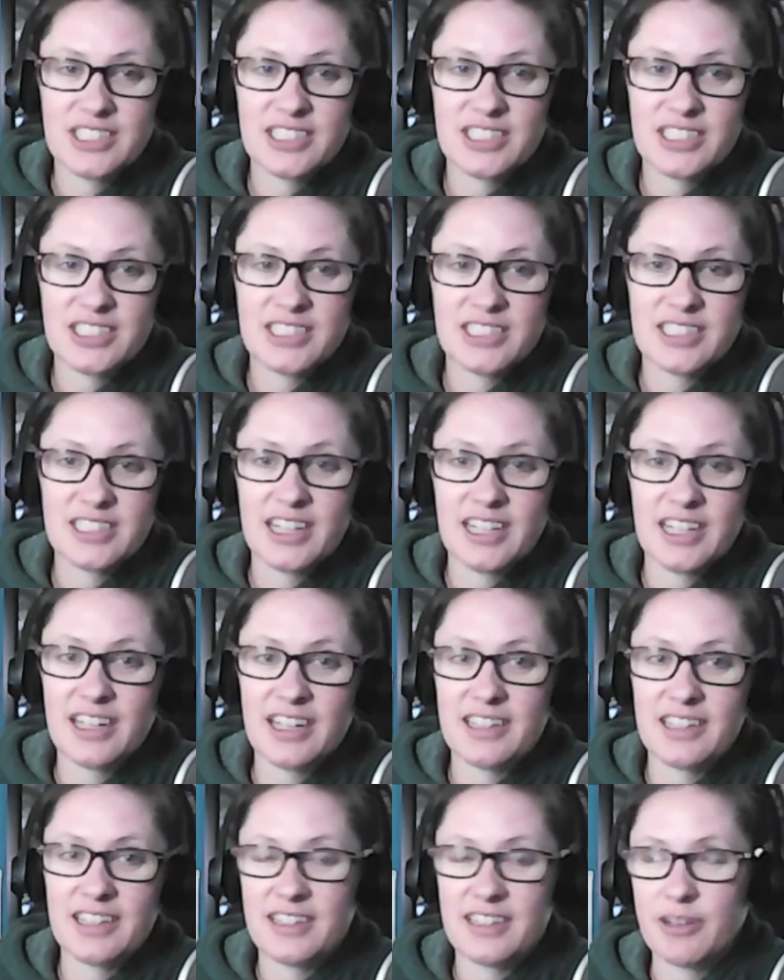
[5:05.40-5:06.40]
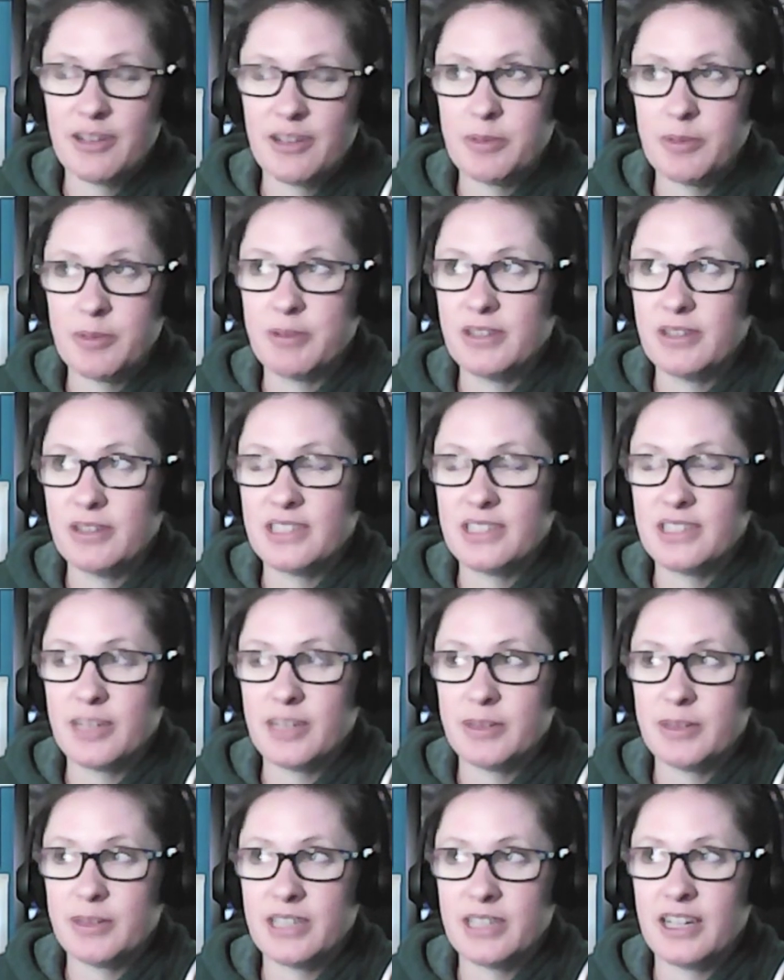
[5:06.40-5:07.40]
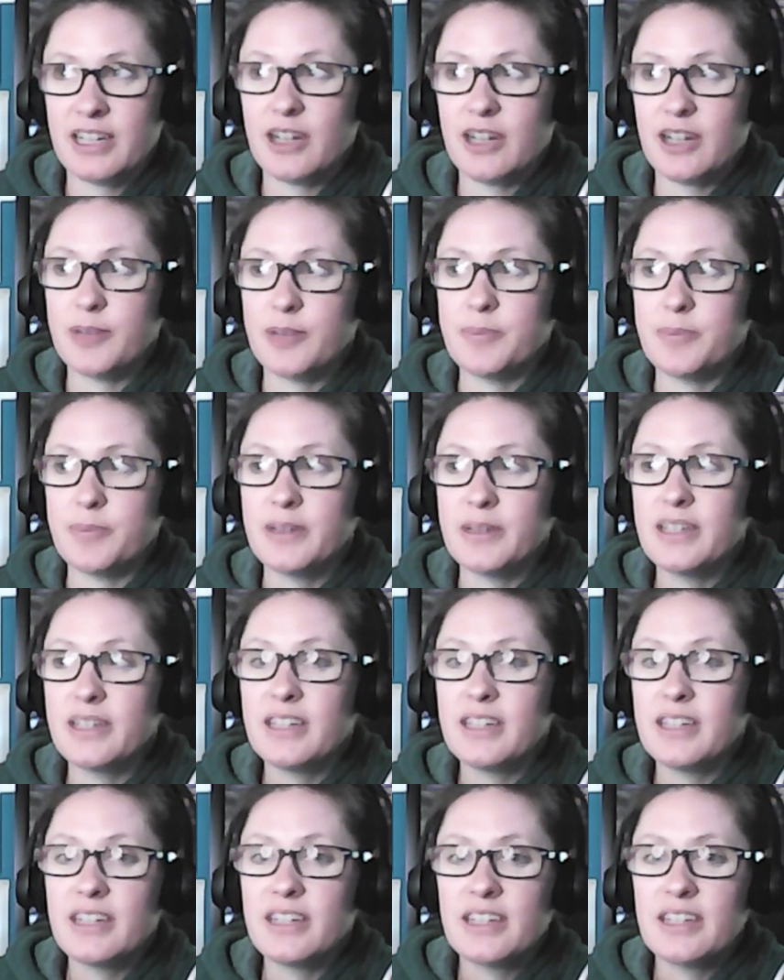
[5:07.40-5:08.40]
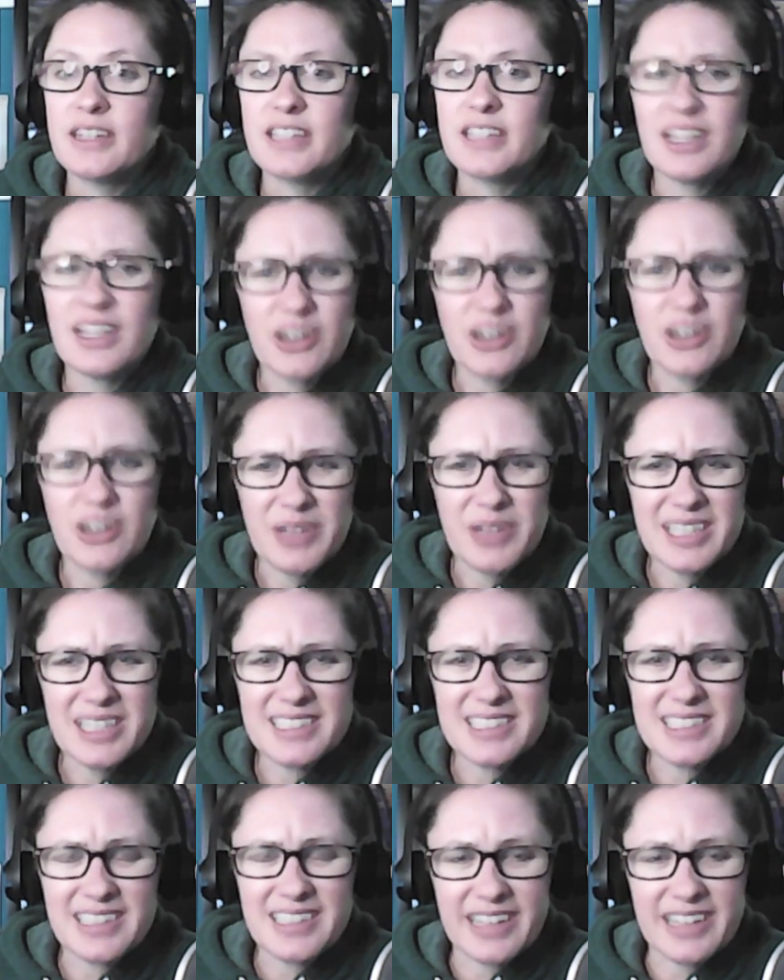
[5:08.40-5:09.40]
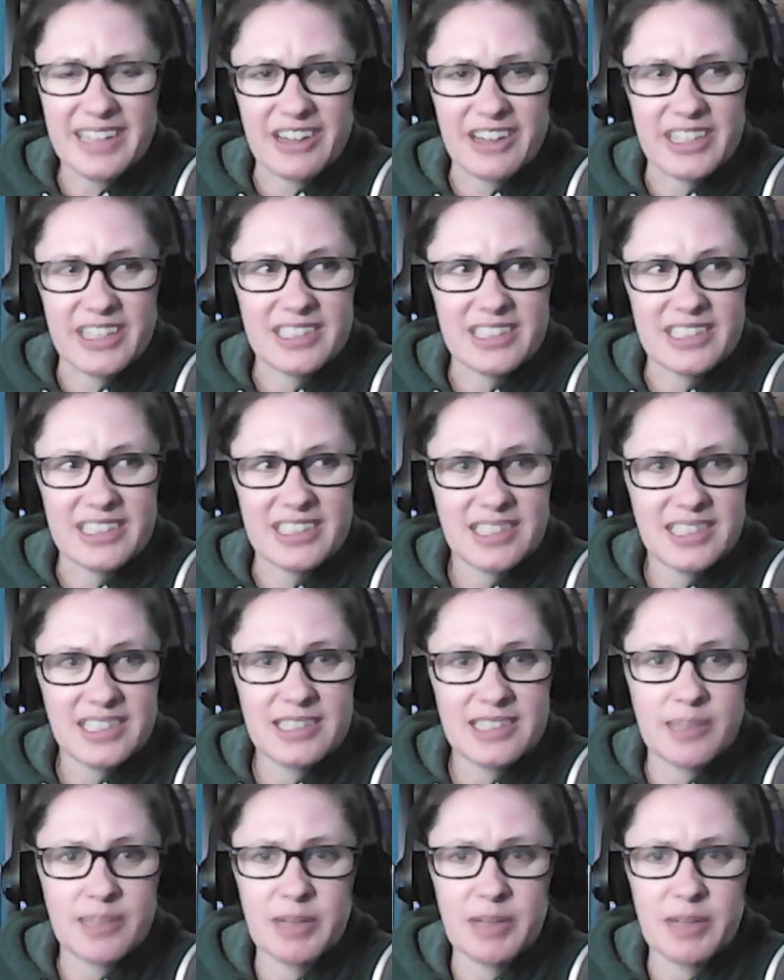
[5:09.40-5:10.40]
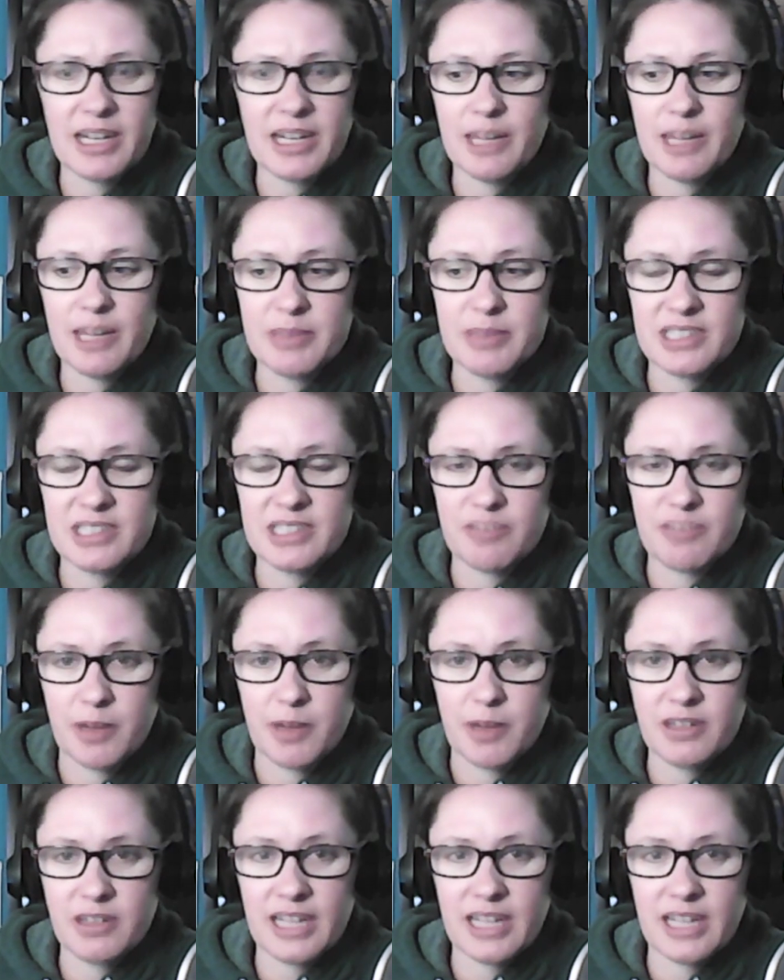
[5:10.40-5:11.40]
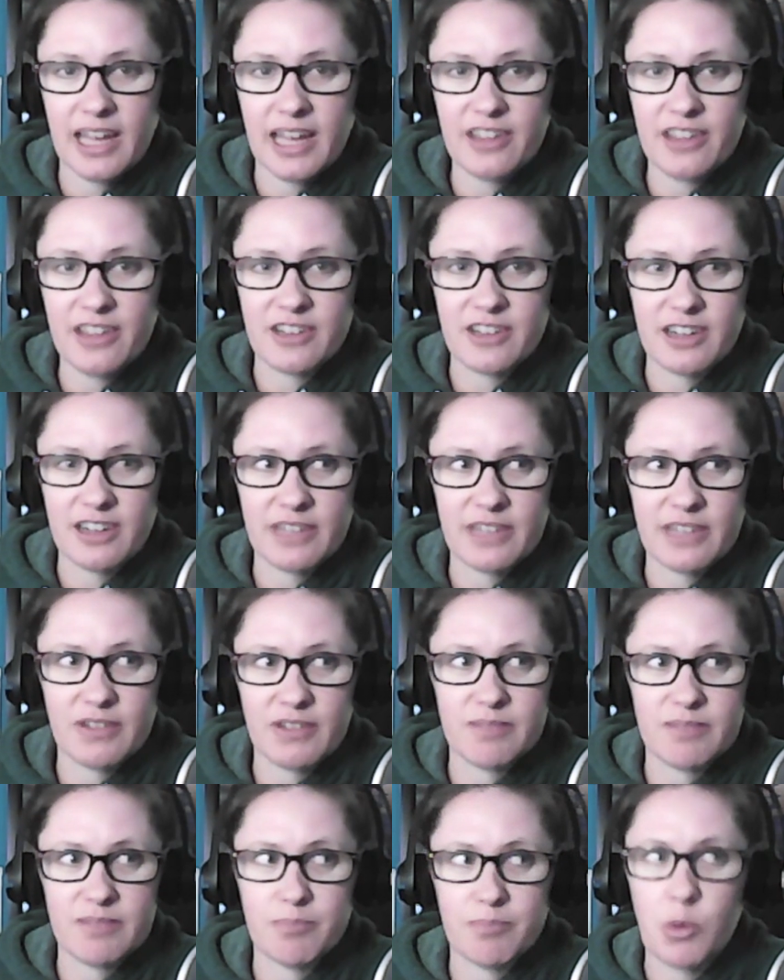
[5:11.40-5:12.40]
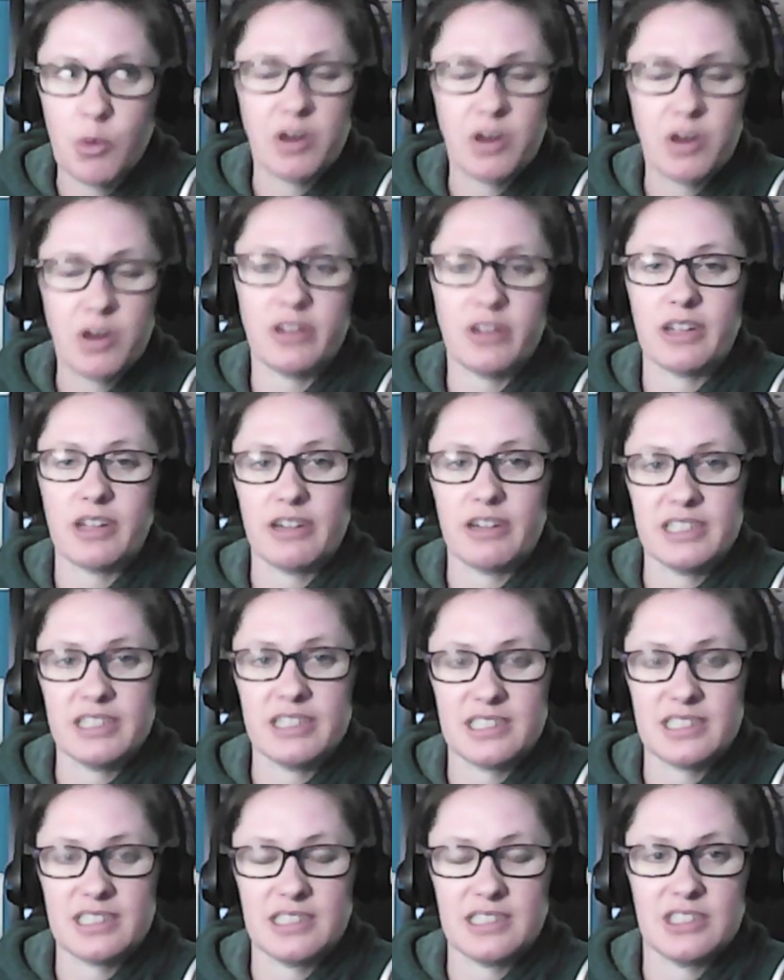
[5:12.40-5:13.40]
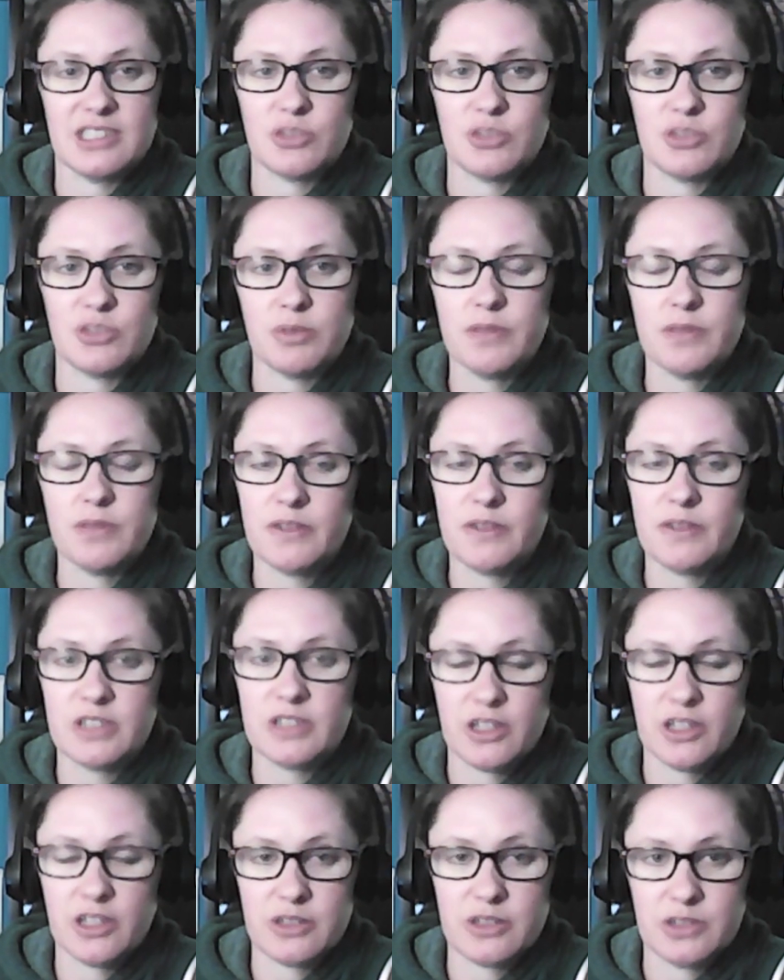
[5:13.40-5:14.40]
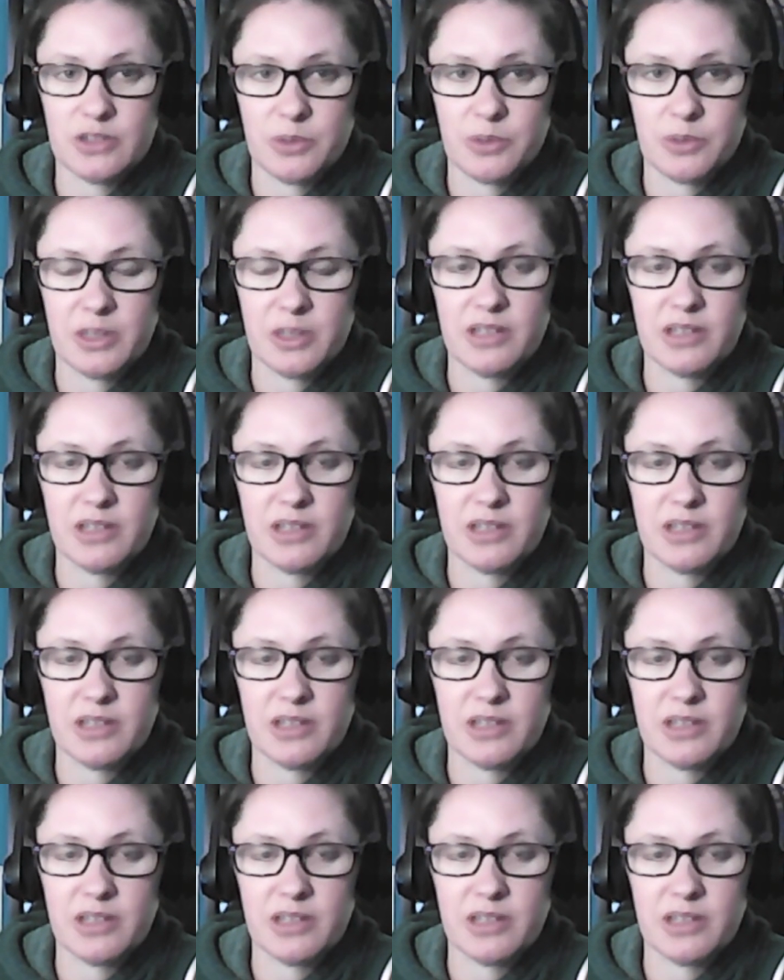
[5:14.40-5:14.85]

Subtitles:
Yeah, I would be real sad about that. Yeah, no, he is hilarious. And him and Steve Martin together are even more hilarious because they just riff off each other so well.